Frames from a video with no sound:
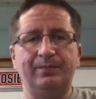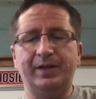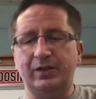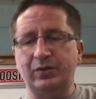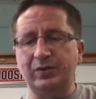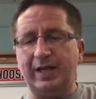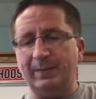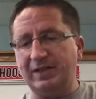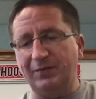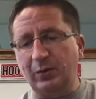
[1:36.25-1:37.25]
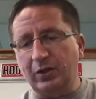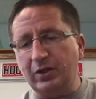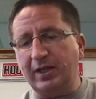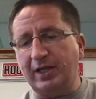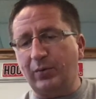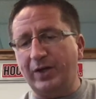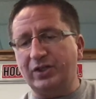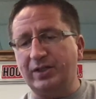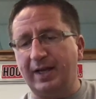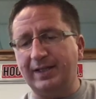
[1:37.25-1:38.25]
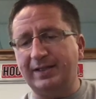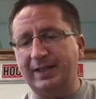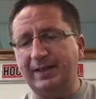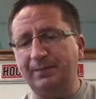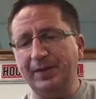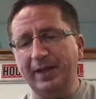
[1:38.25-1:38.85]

They are true statements. If you were looking at question 19,